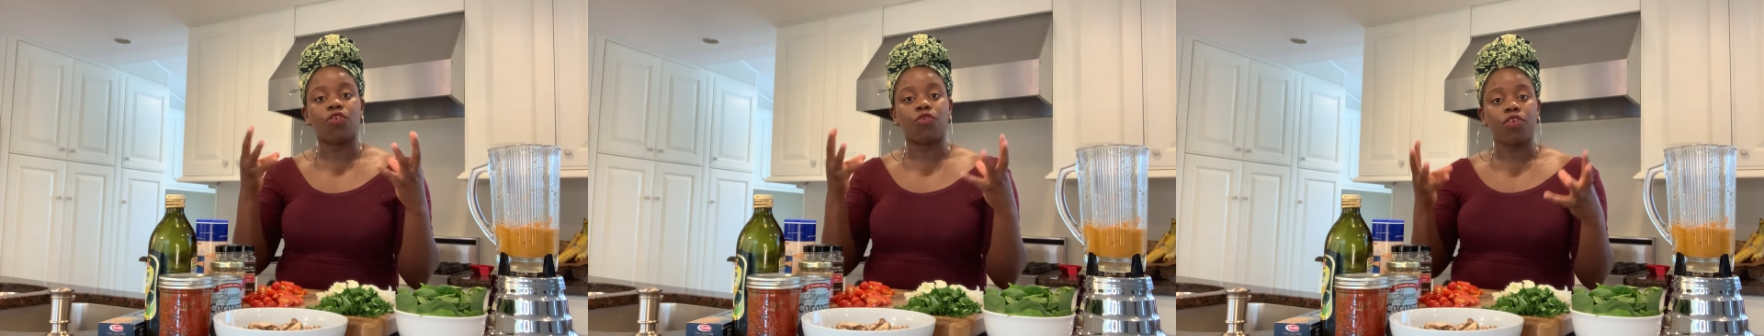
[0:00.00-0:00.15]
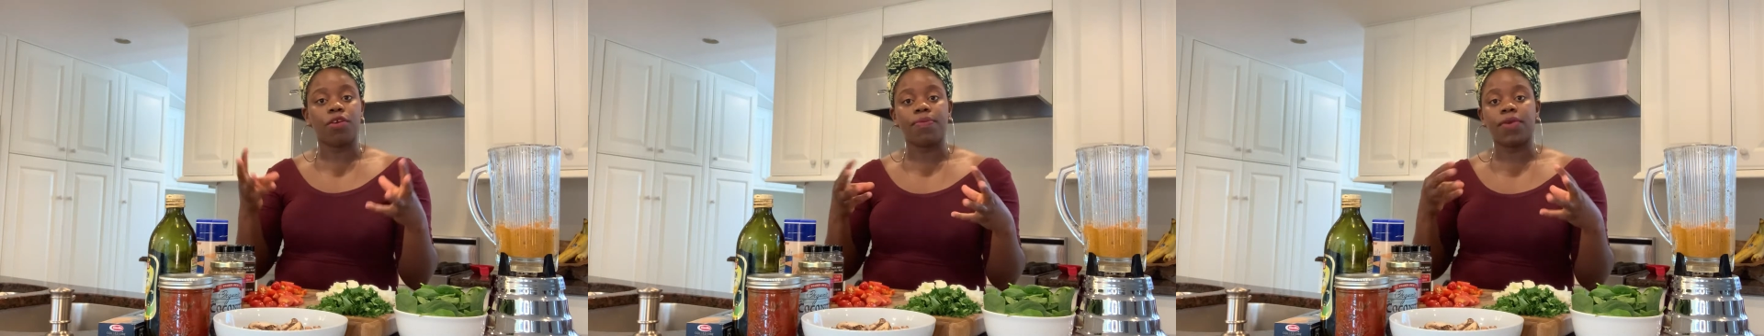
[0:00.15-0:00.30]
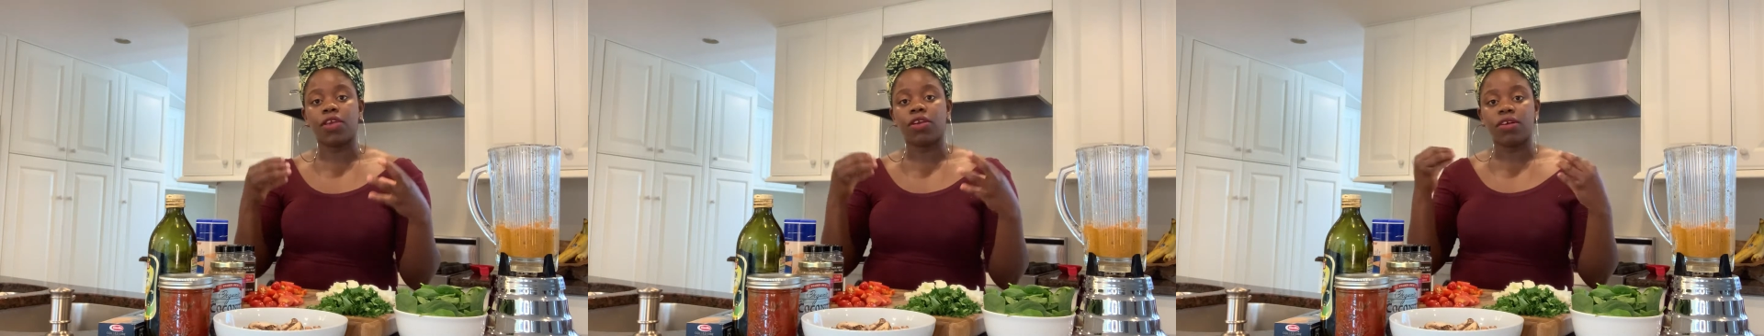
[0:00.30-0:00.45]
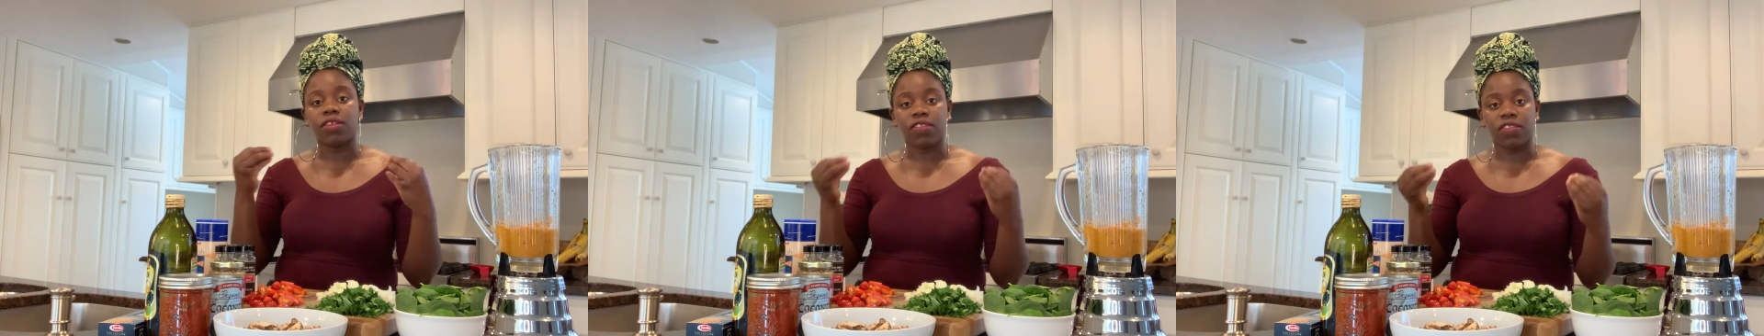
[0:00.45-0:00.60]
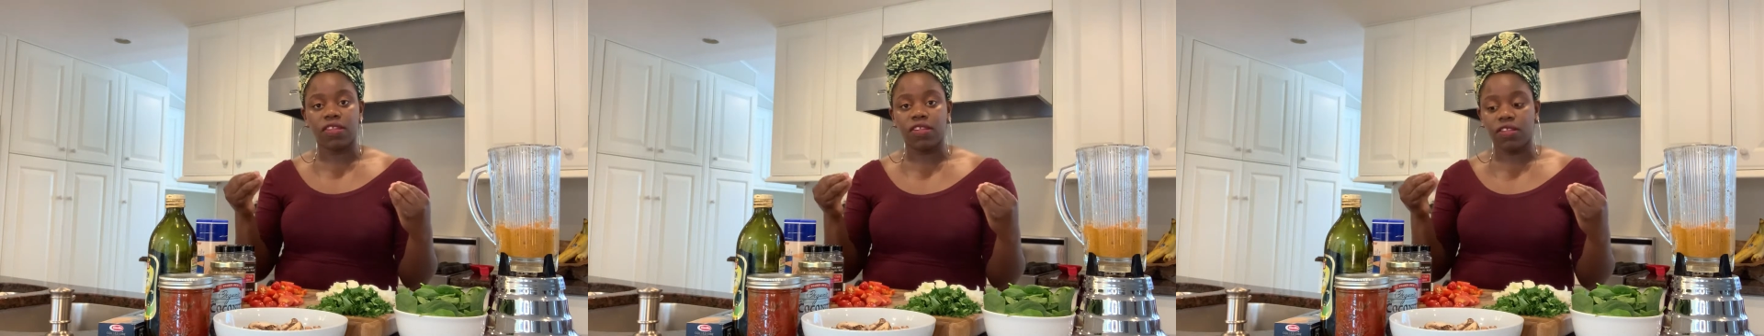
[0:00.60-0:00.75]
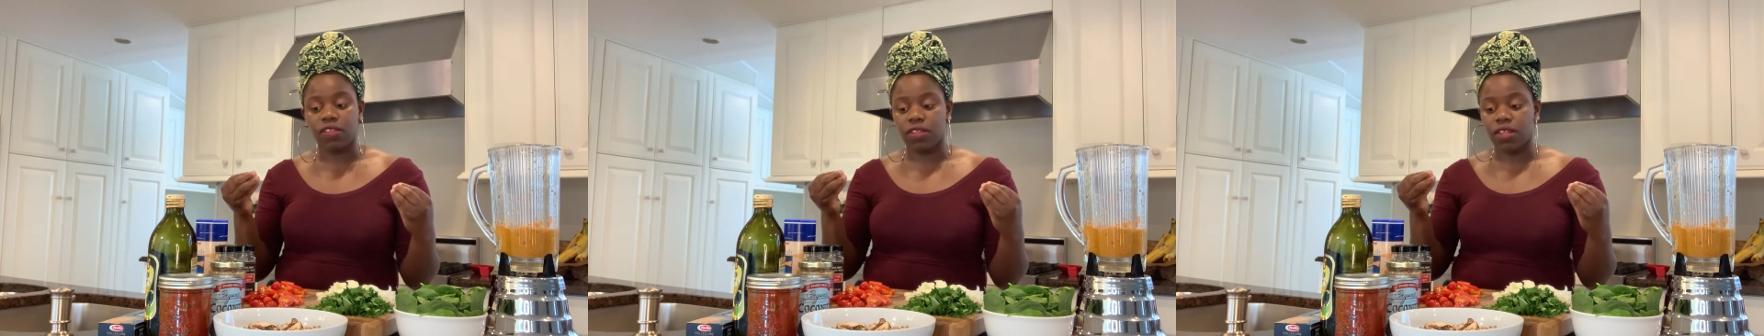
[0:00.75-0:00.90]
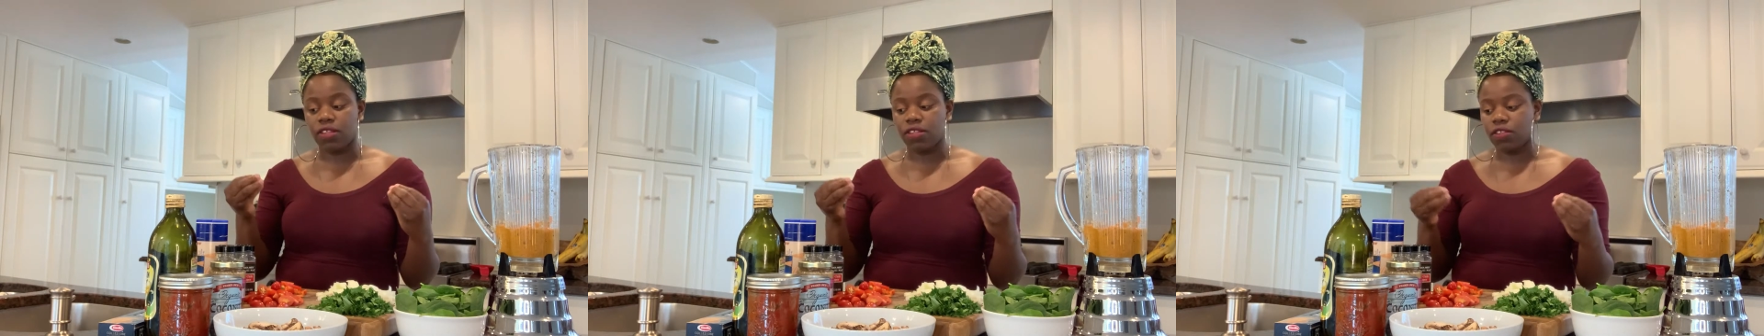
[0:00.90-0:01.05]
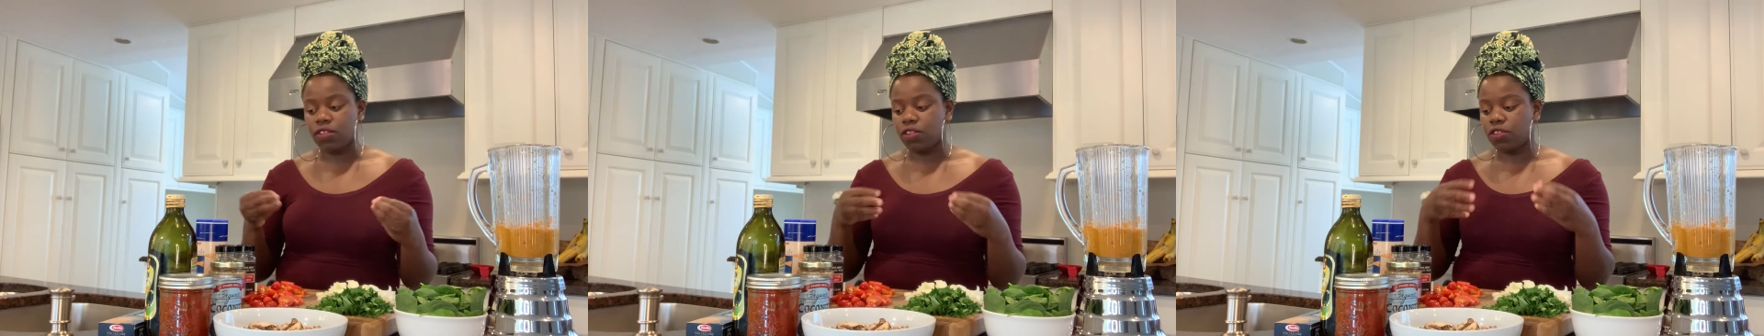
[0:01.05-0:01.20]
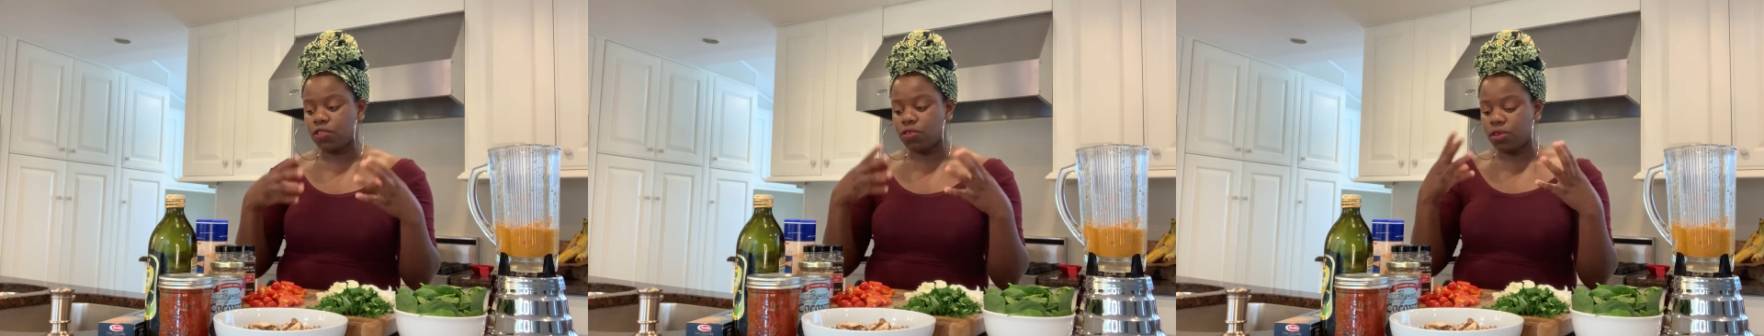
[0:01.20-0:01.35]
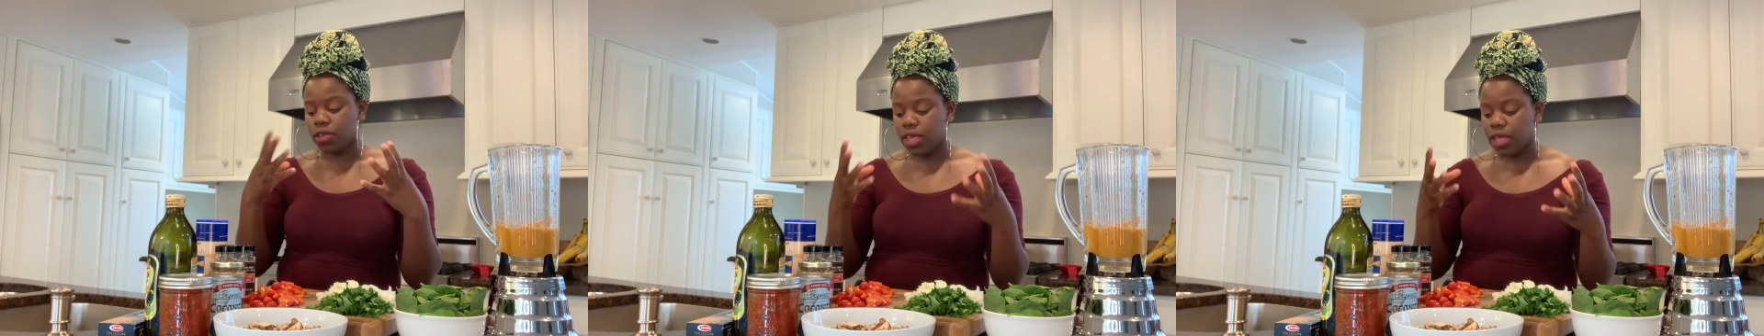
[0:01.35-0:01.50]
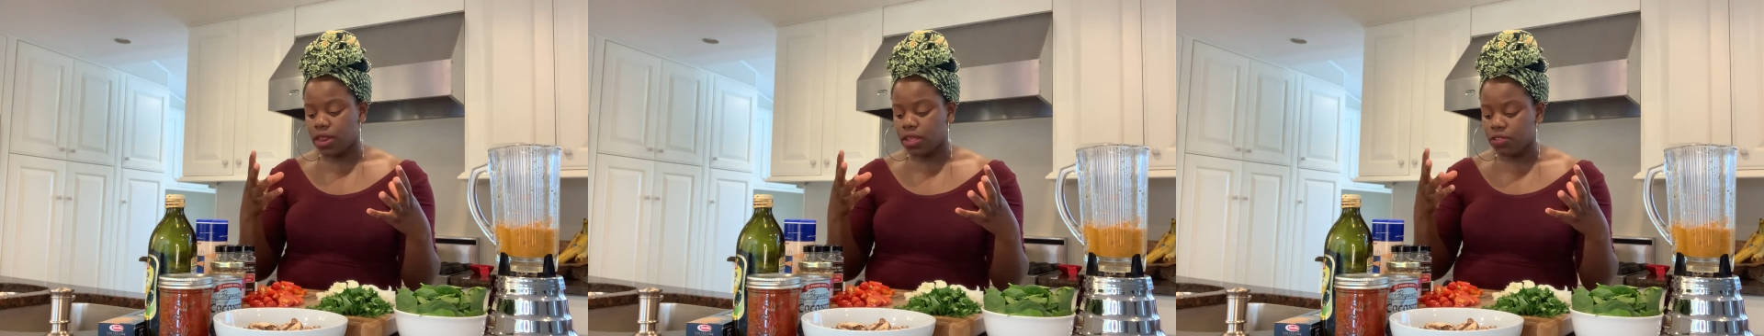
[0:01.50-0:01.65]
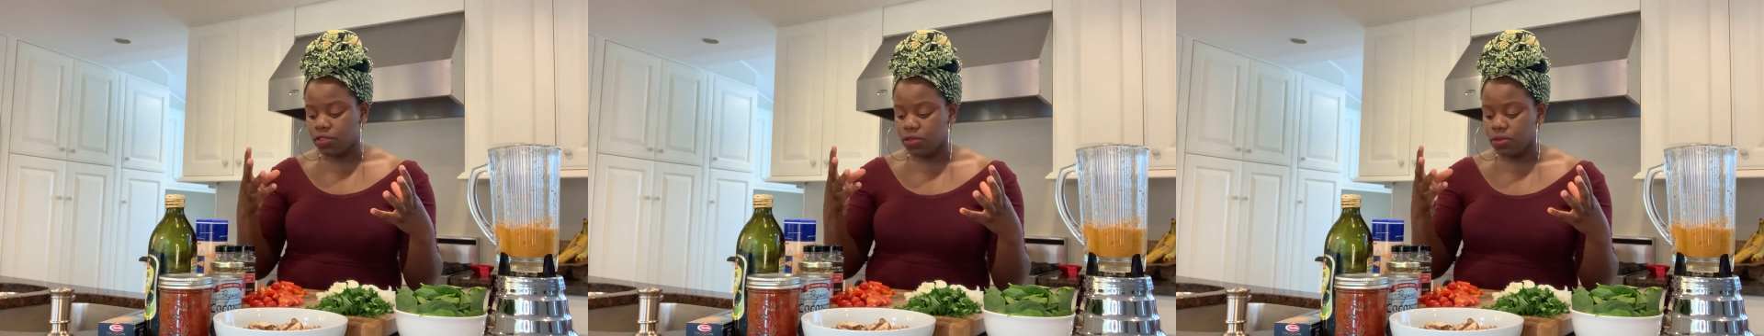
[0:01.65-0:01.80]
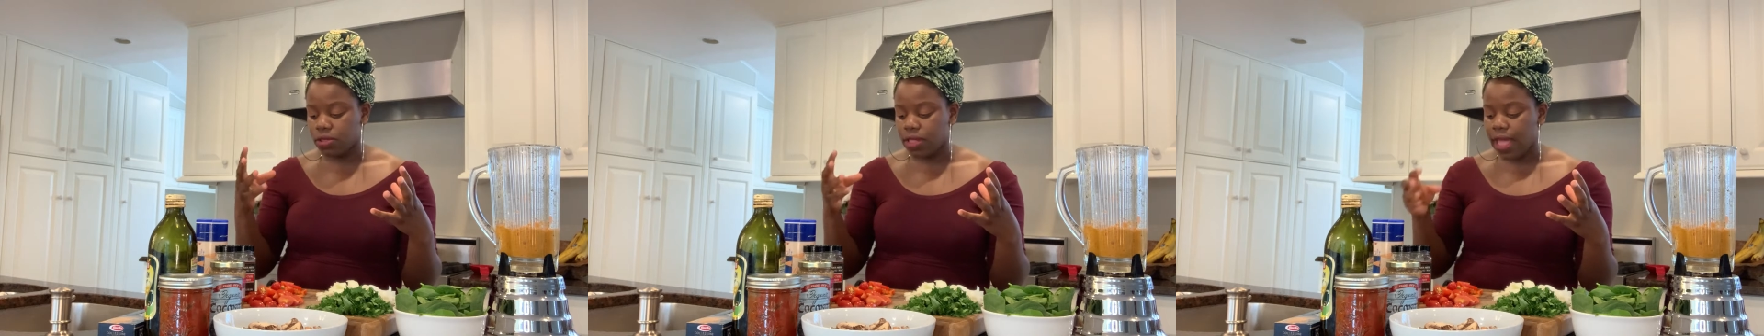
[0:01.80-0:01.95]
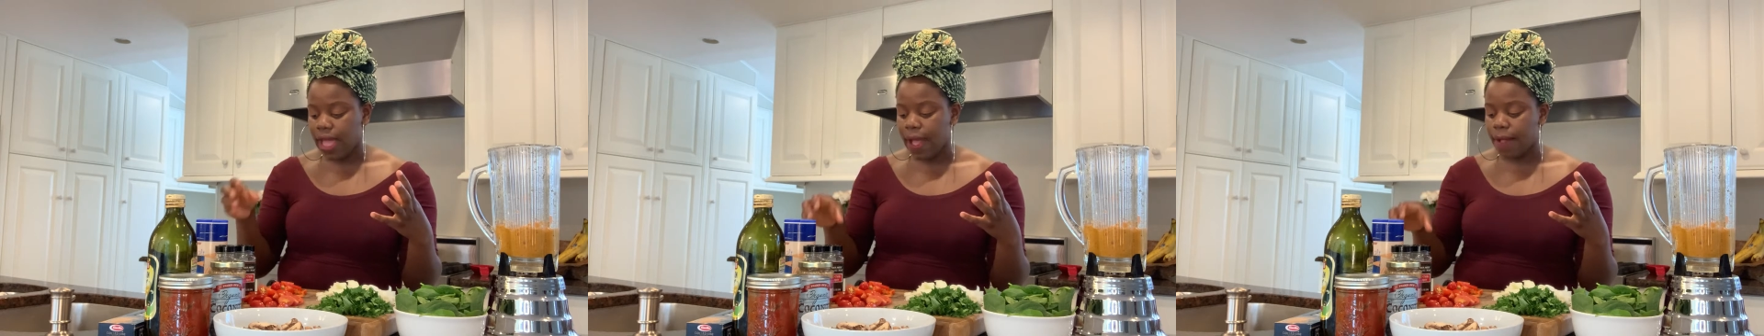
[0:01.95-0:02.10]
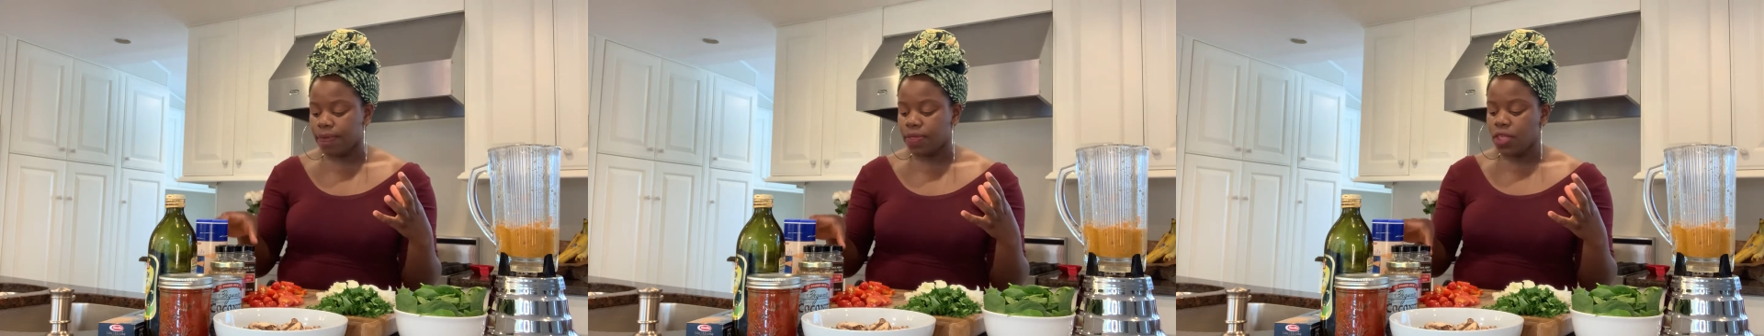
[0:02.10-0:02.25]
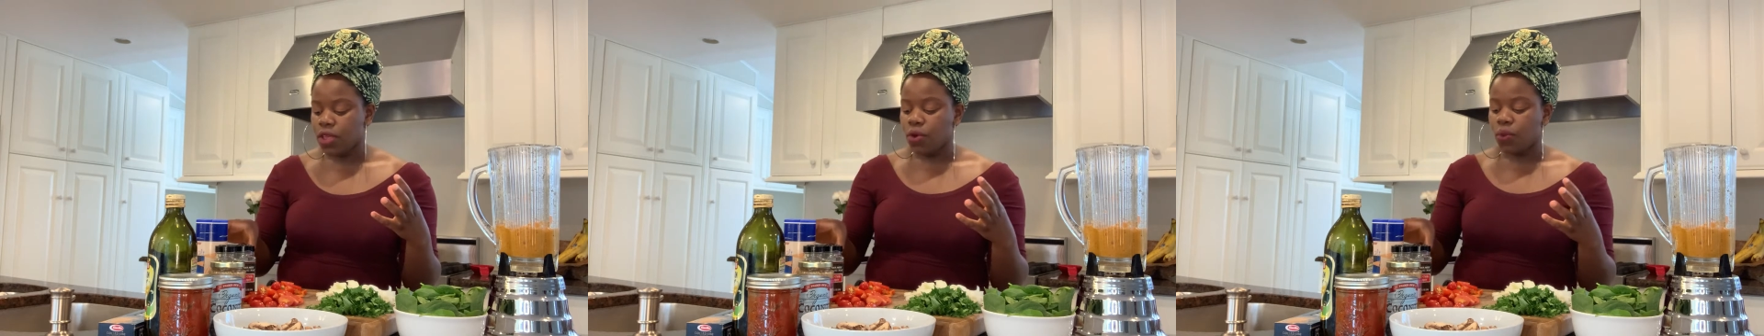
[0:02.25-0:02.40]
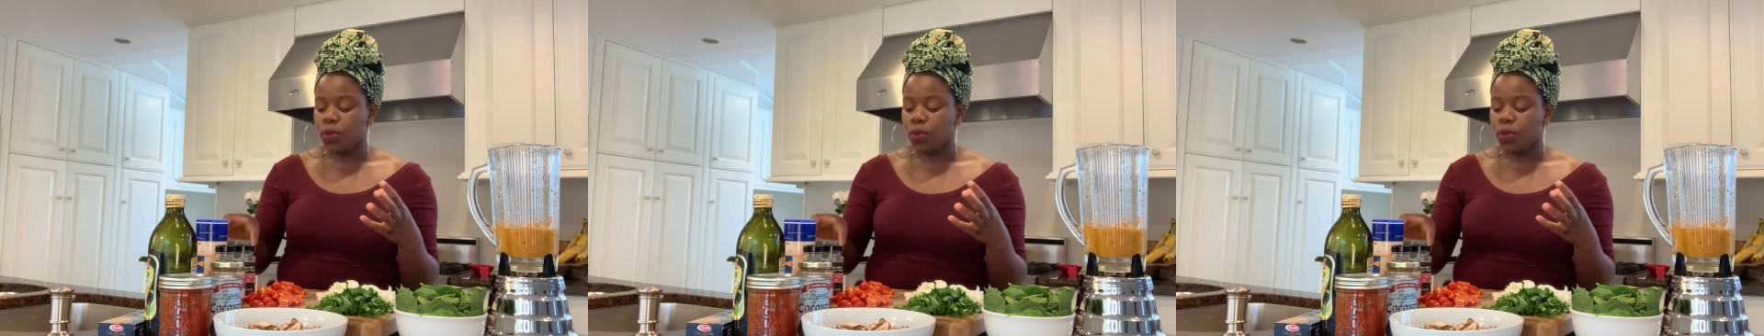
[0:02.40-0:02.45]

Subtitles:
creamy consistency. So get into that.